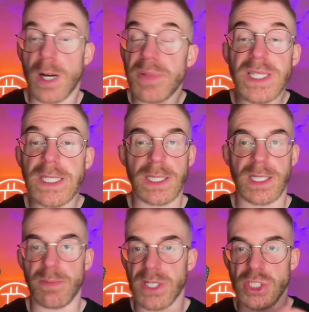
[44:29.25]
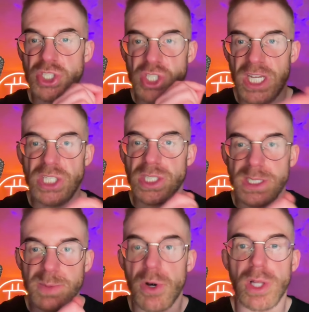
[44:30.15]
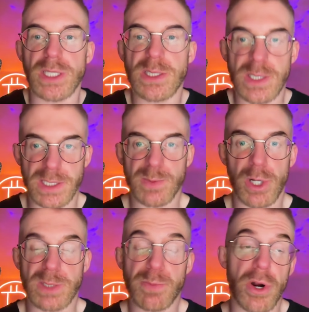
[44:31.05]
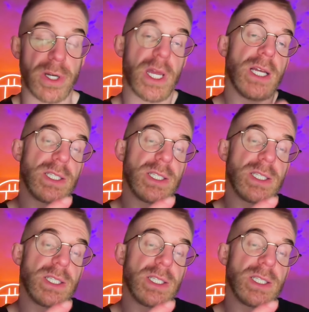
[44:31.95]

completely by just changing the smallest, smallest part.